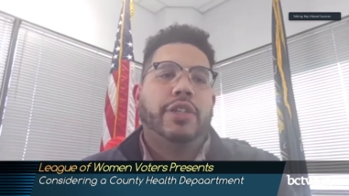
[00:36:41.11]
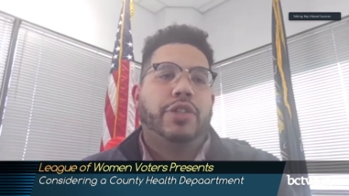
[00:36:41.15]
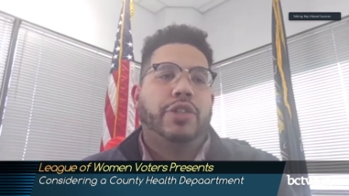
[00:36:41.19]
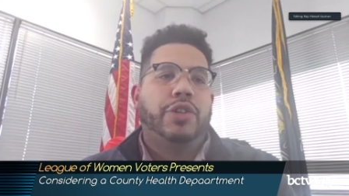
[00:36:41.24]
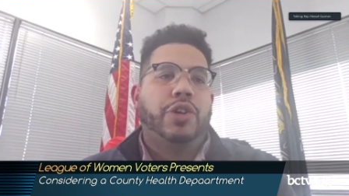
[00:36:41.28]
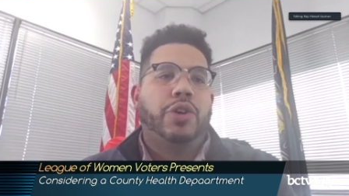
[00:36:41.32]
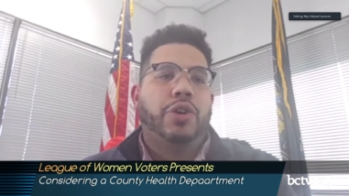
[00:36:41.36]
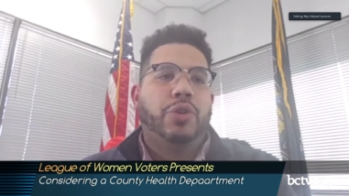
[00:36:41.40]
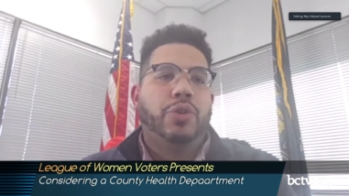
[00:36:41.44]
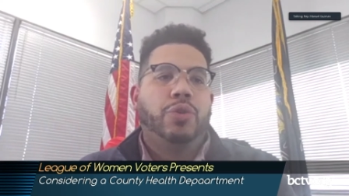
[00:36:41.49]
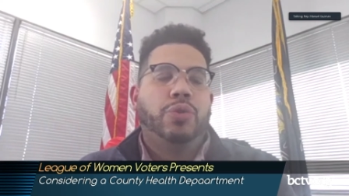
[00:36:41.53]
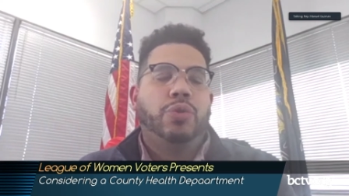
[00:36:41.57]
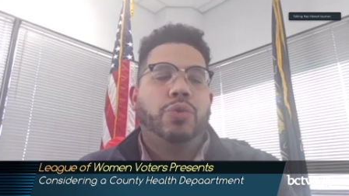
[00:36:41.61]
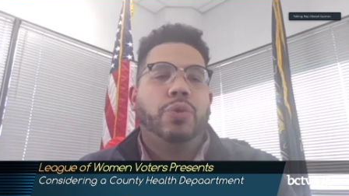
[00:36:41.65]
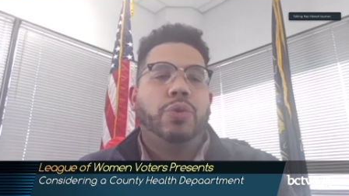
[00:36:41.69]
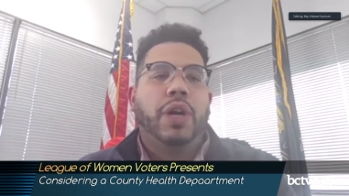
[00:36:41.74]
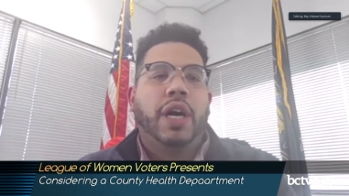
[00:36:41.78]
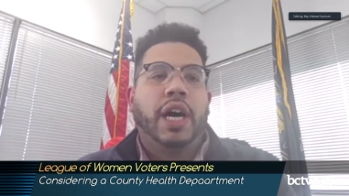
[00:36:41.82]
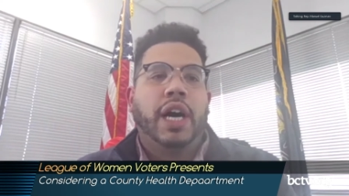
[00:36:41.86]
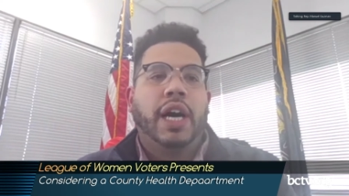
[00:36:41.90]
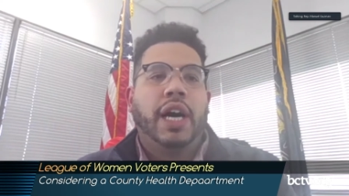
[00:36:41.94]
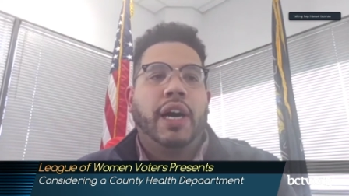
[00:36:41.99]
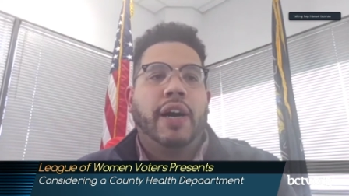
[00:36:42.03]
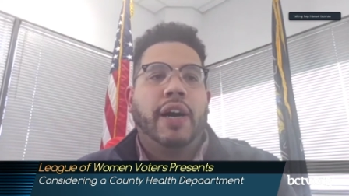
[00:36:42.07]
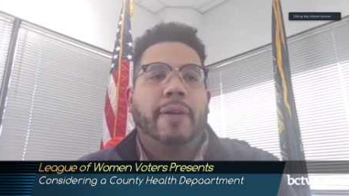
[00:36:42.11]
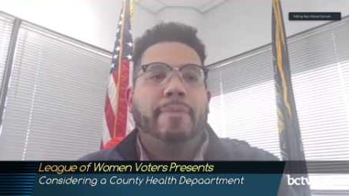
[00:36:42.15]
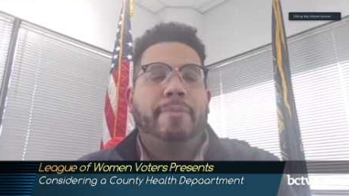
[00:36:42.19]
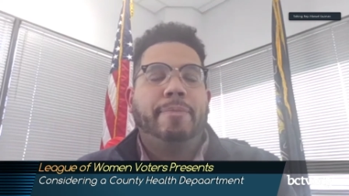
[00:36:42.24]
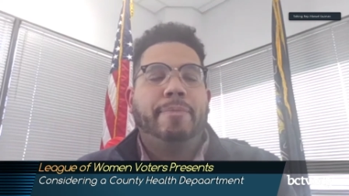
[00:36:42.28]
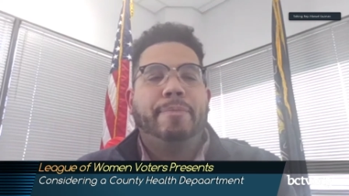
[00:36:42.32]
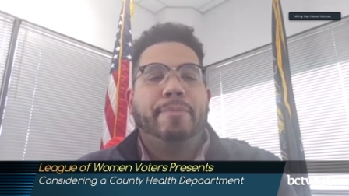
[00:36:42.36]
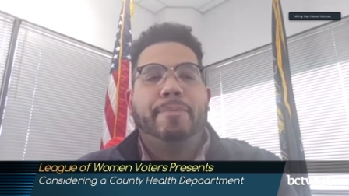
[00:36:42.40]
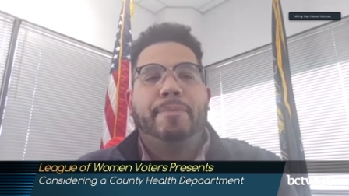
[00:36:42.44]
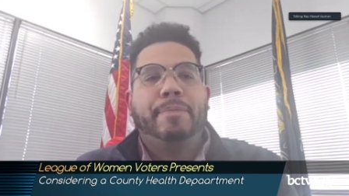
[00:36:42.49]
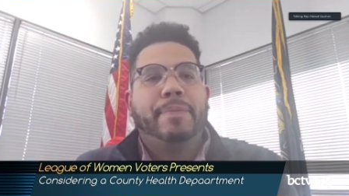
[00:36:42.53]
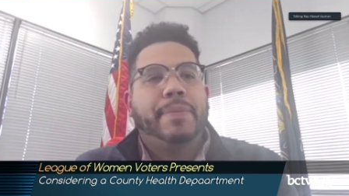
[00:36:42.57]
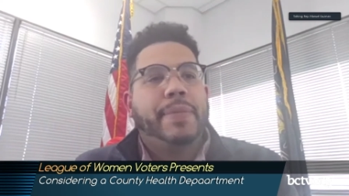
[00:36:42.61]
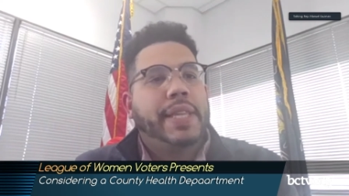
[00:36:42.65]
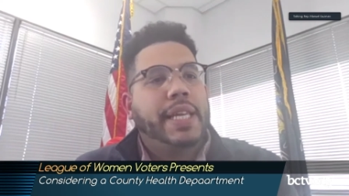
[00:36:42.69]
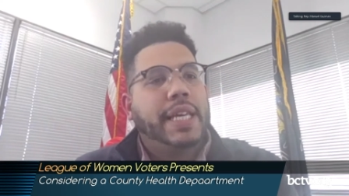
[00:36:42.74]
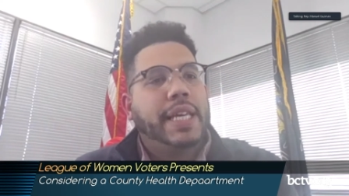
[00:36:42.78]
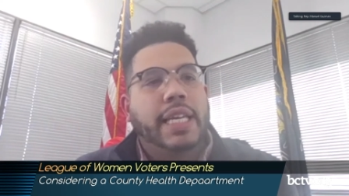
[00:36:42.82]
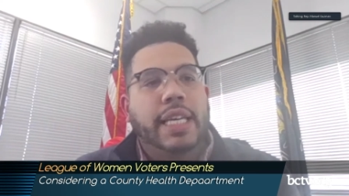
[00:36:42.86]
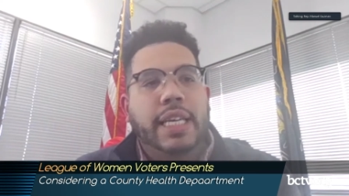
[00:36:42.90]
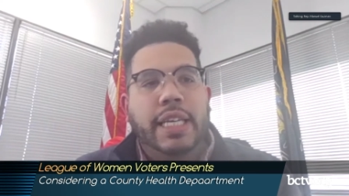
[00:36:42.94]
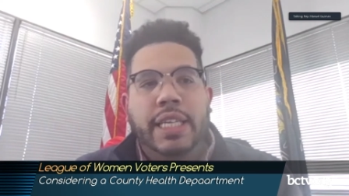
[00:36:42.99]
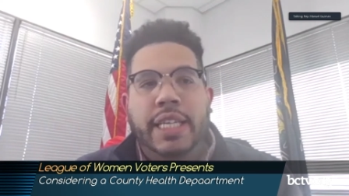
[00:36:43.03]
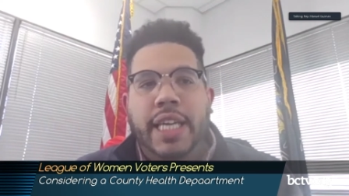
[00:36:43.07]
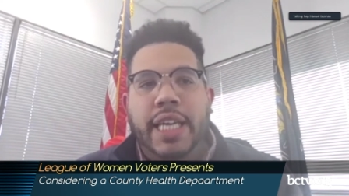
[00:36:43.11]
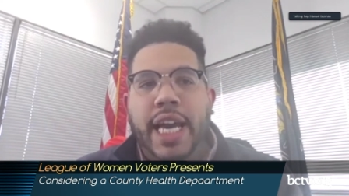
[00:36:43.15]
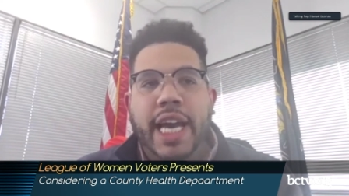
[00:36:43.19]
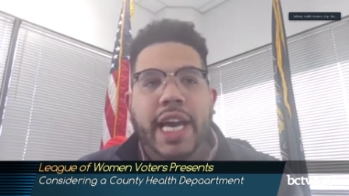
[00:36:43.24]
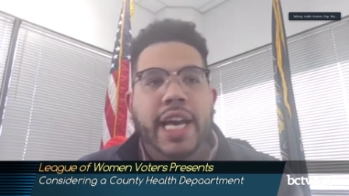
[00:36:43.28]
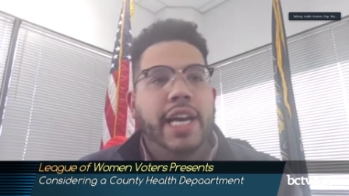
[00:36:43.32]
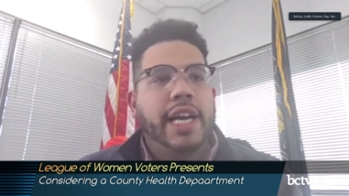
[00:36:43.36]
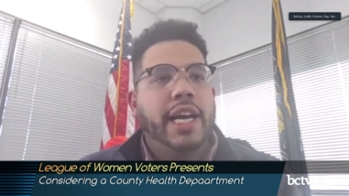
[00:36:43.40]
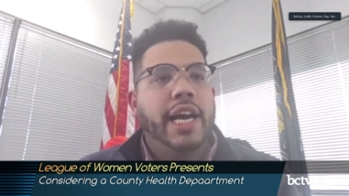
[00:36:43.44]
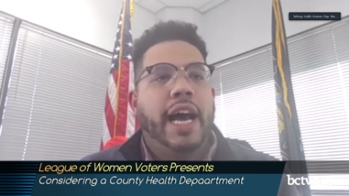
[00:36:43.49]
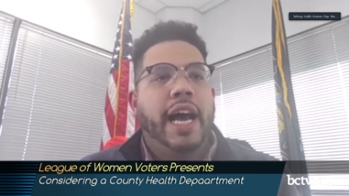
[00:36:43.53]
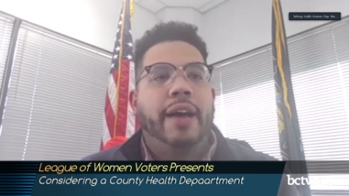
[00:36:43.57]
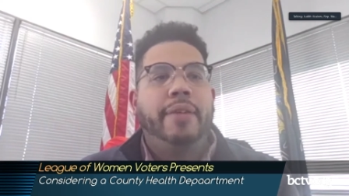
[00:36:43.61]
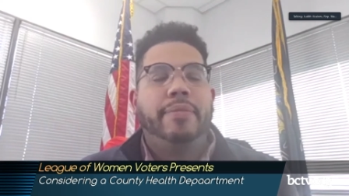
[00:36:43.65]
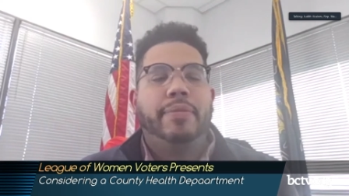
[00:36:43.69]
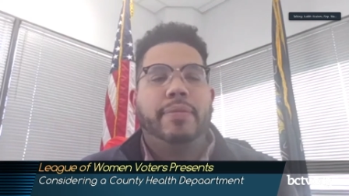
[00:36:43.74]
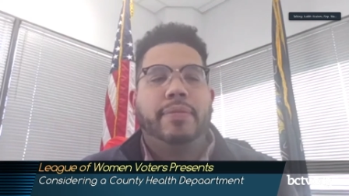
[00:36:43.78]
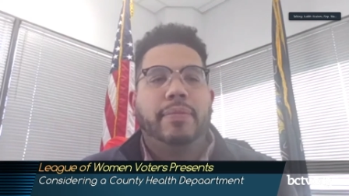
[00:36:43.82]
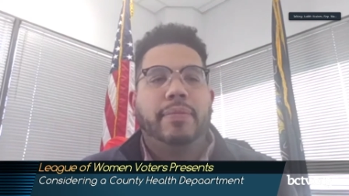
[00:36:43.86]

So um, yeah. Tell me about